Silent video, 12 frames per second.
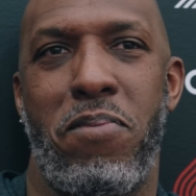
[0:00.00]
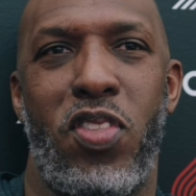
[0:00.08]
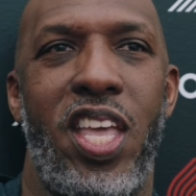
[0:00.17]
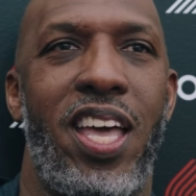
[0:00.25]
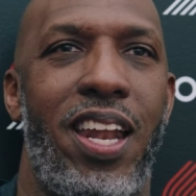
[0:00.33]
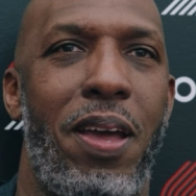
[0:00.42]

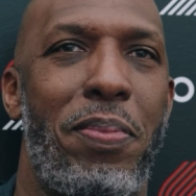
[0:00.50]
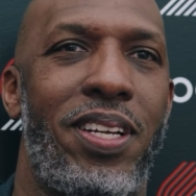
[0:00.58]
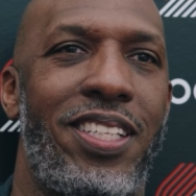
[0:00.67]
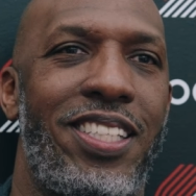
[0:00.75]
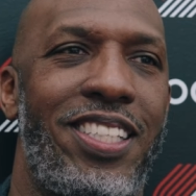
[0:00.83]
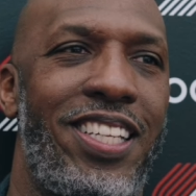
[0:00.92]
Yeah,
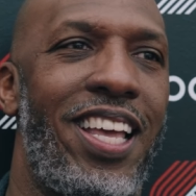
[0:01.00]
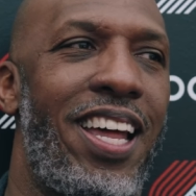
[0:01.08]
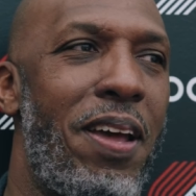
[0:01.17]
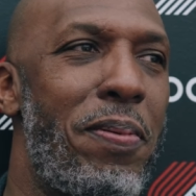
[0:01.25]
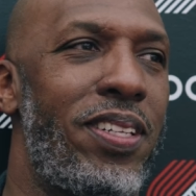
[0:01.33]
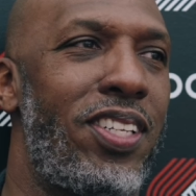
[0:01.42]

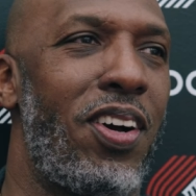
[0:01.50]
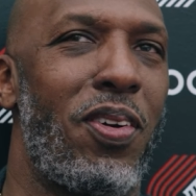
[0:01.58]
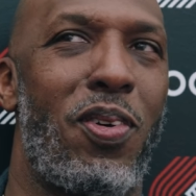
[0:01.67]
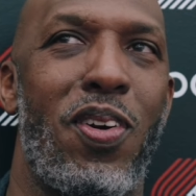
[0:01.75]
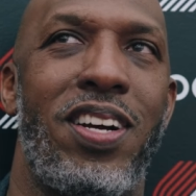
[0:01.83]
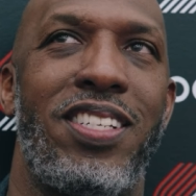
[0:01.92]
they've been
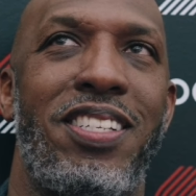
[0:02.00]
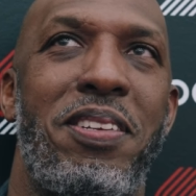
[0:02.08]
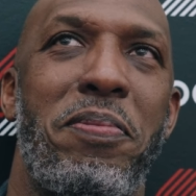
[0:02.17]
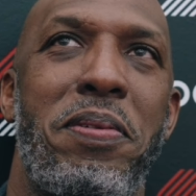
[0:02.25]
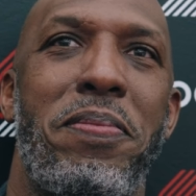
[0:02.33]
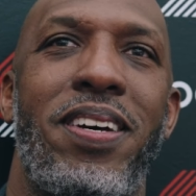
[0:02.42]
talking crazy
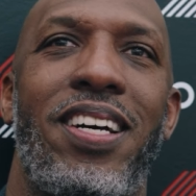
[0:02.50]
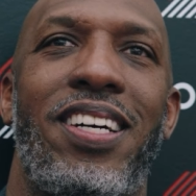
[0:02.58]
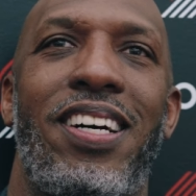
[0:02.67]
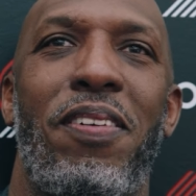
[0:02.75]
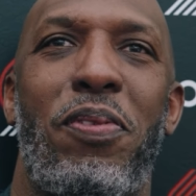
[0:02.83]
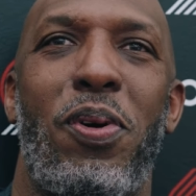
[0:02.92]
to me, man.
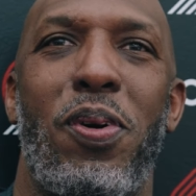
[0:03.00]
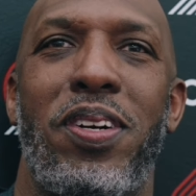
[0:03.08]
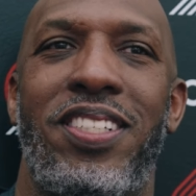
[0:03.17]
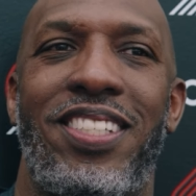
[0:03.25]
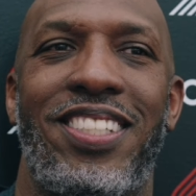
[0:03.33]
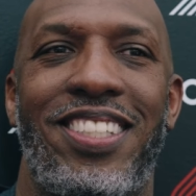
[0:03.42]
Of
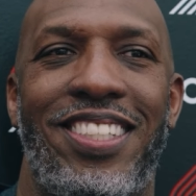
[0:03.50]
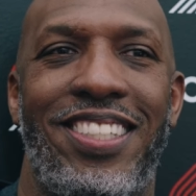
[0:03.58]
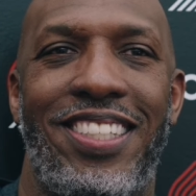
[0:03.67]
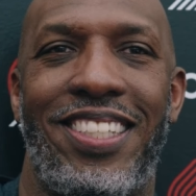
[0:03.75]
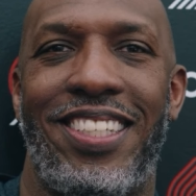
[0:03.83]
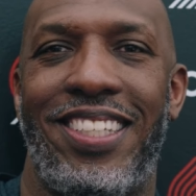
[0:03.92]
course.
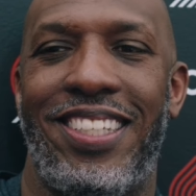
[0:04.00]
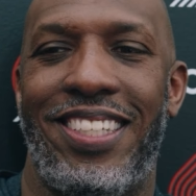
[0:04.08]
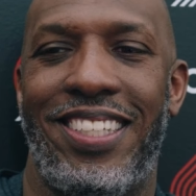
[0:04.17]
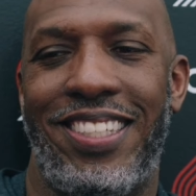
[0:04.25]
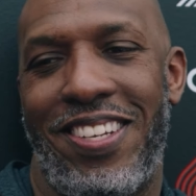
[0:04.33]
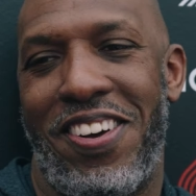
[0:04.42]

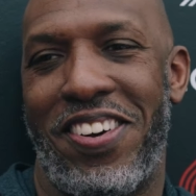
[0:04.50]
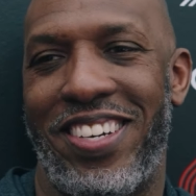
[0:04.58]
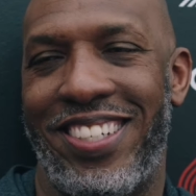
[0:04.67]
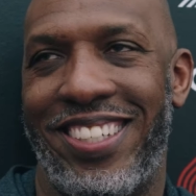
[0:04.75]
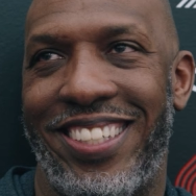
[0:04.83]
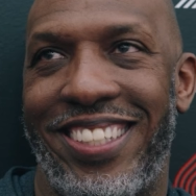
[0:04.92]
It's all
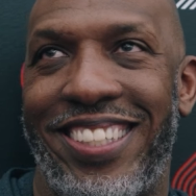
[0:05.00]
good.